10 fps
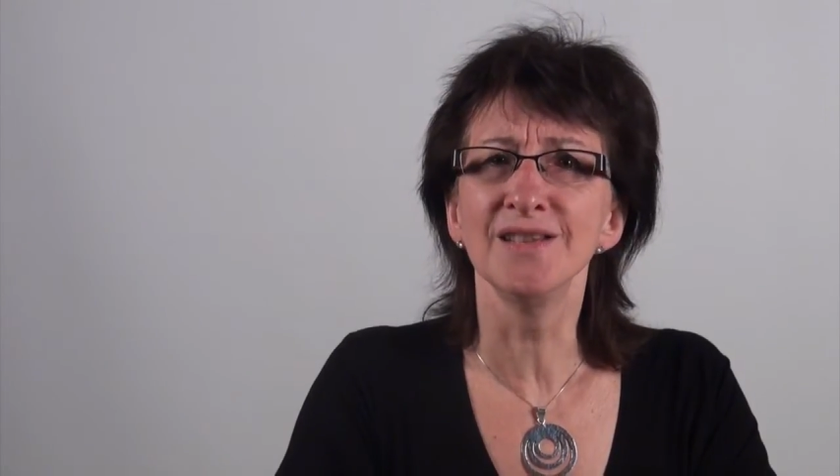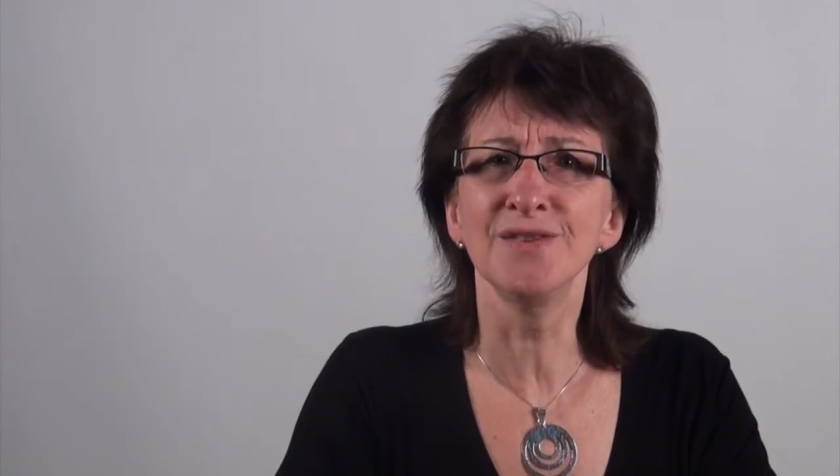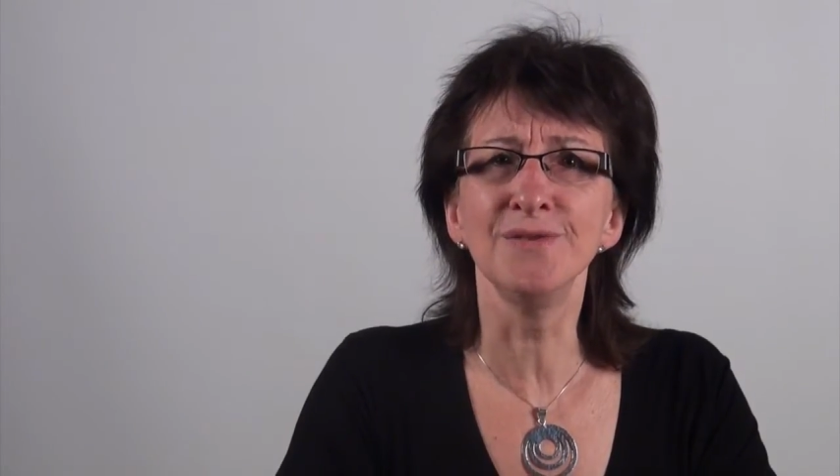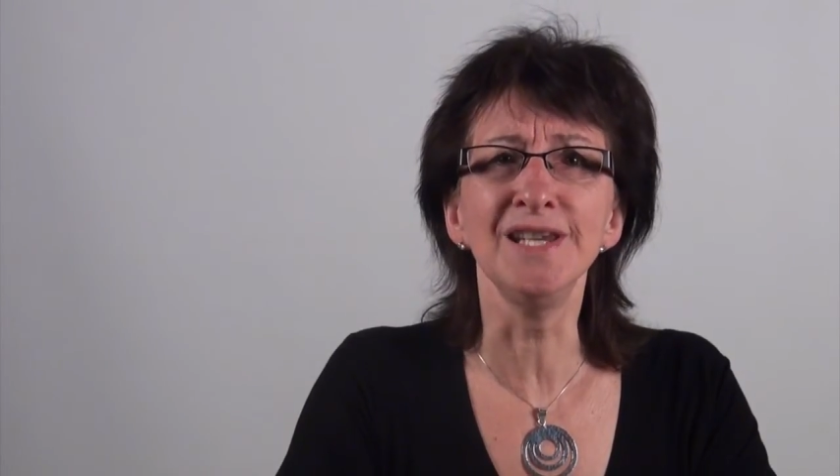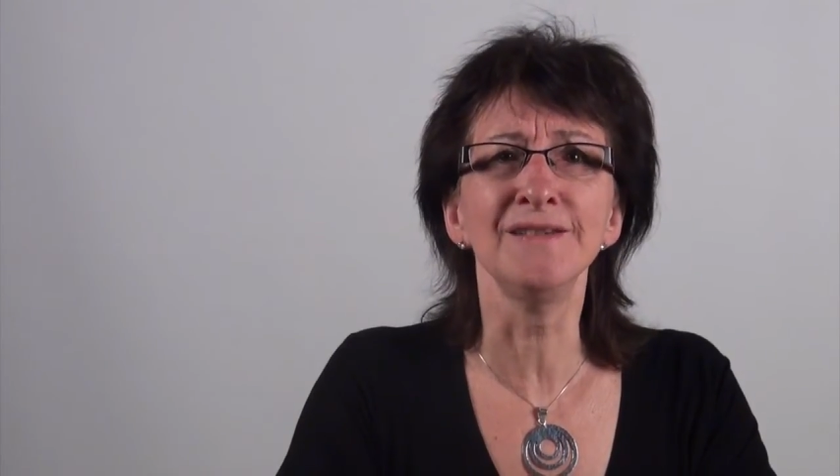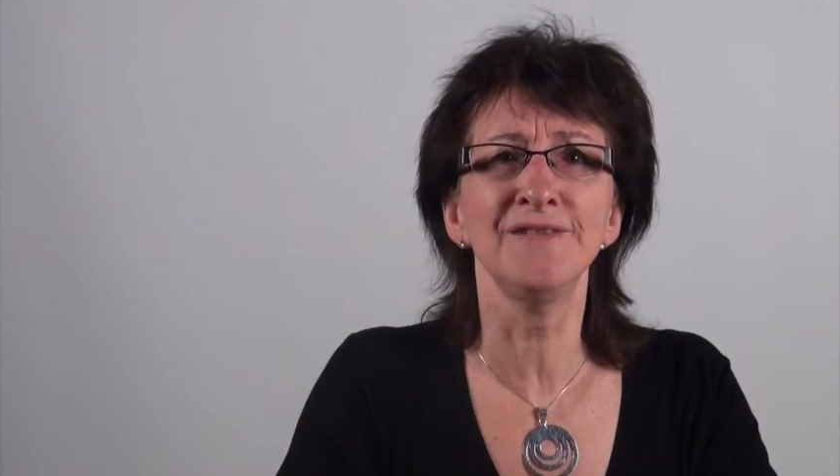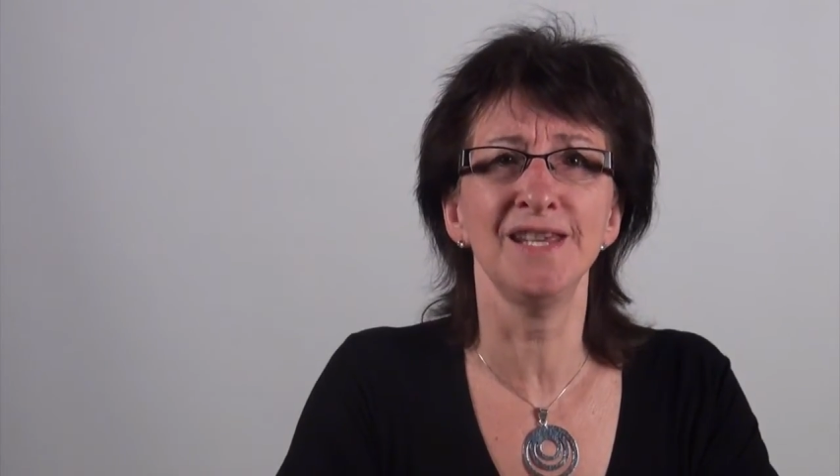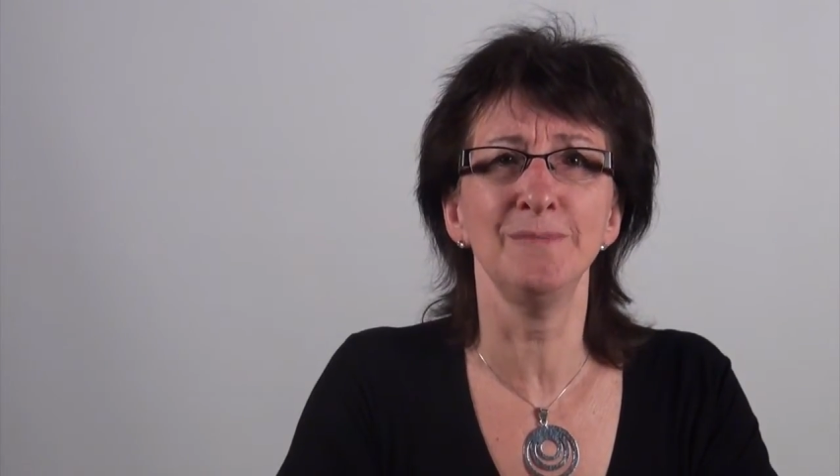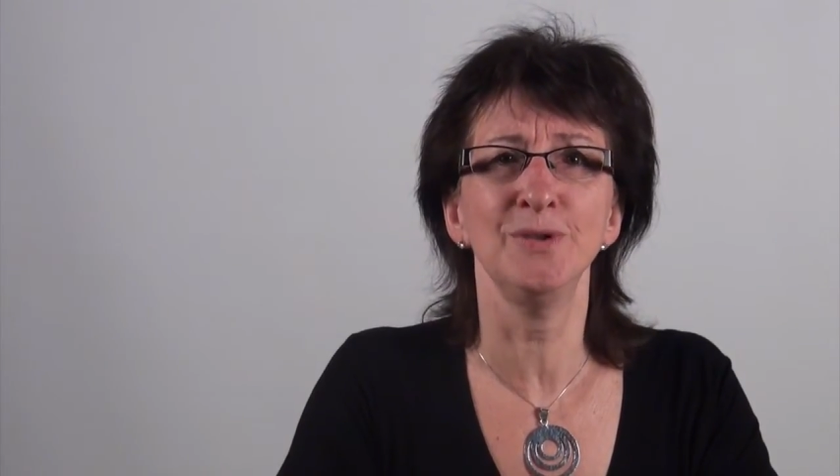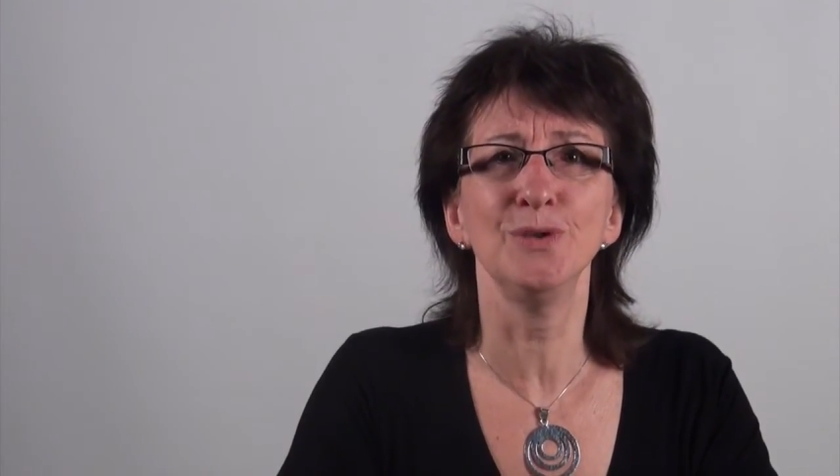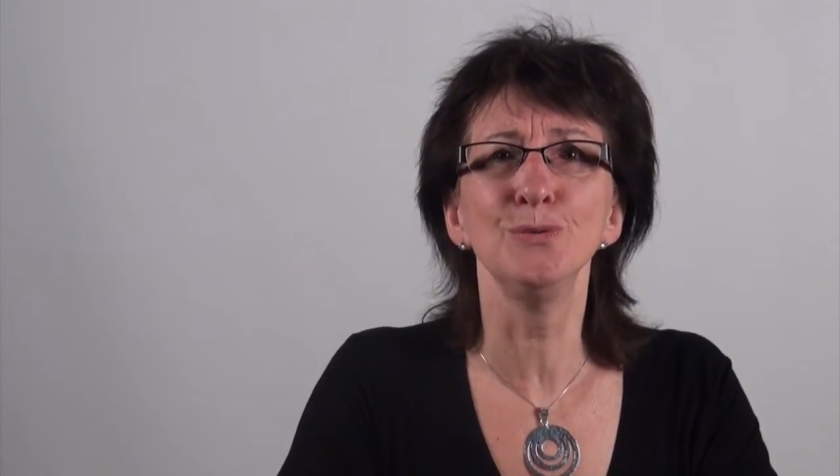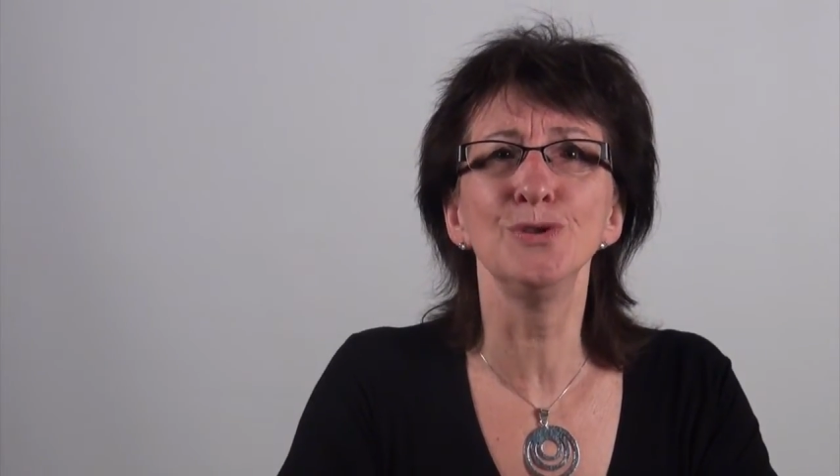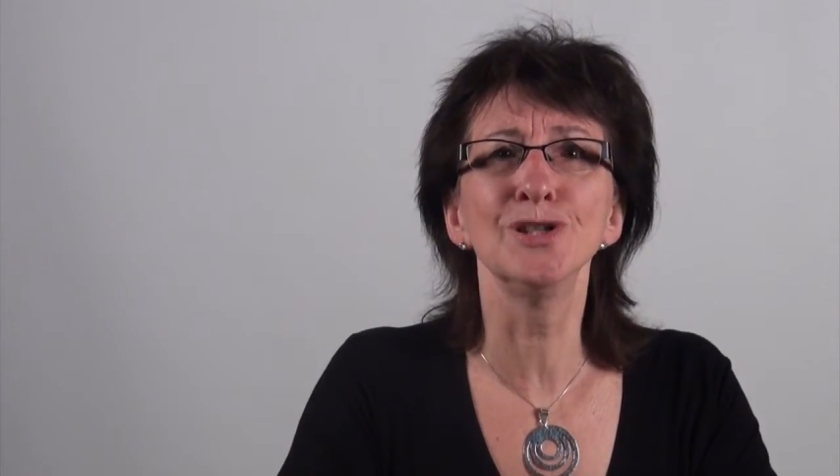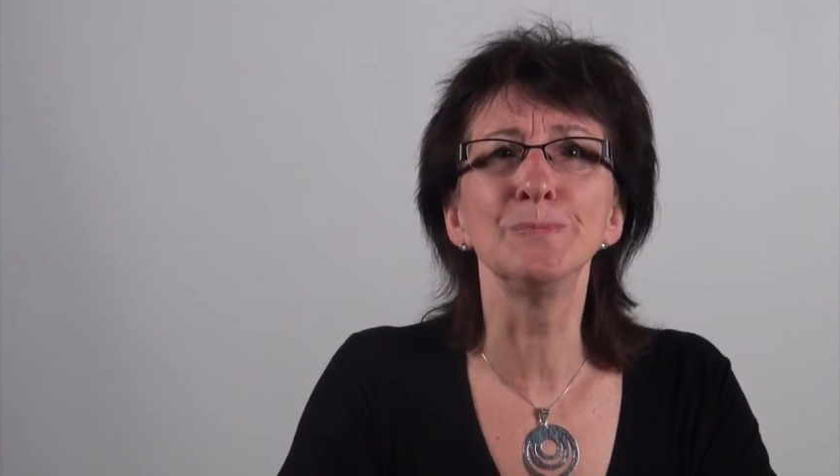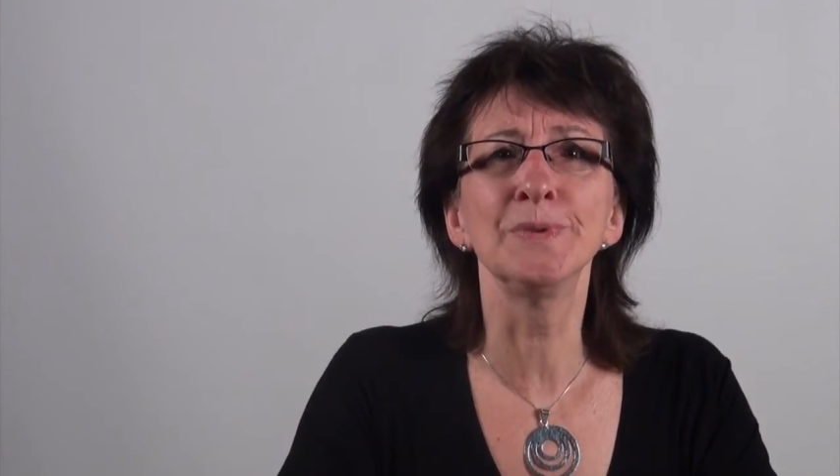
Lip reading: 3 of them were